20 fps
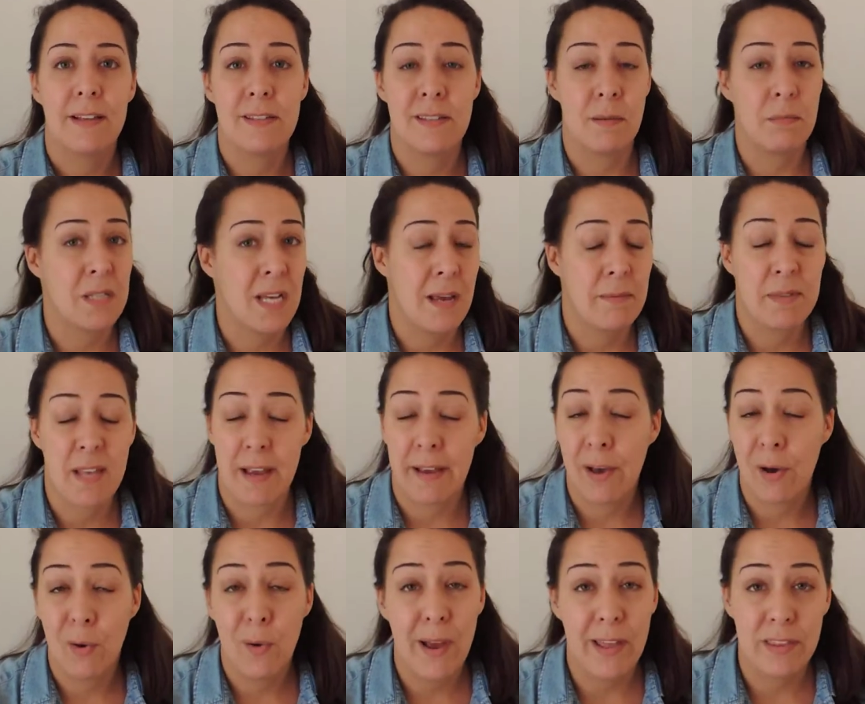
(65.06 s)
Sometimes I
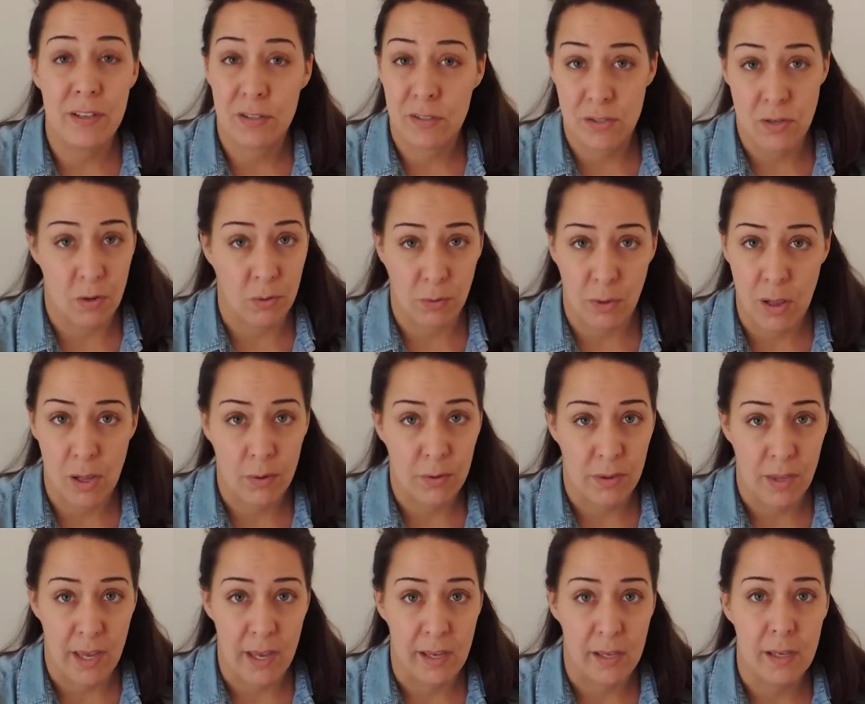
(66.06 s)
go and there's no
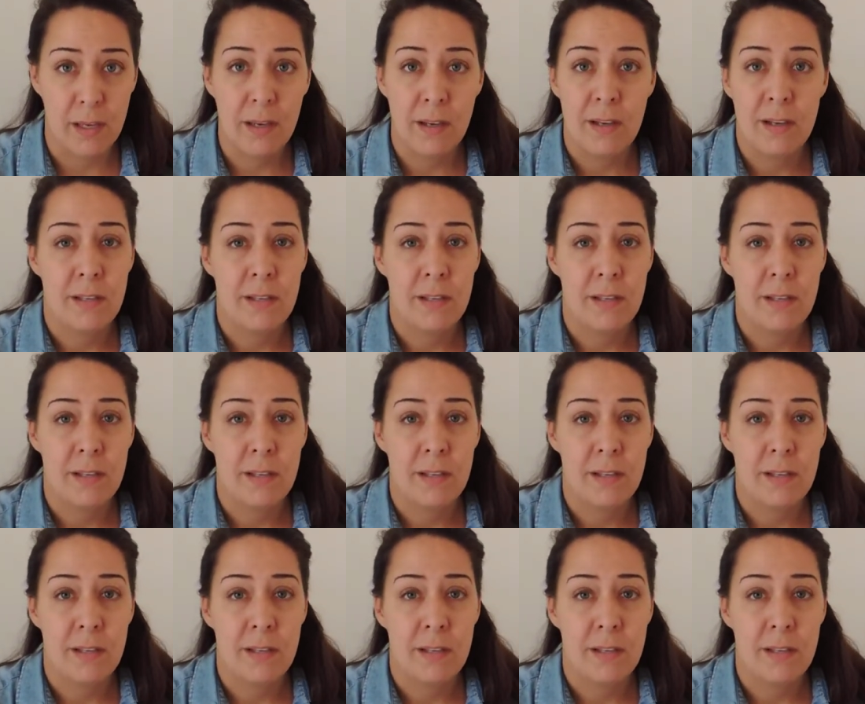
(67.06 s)
clothing.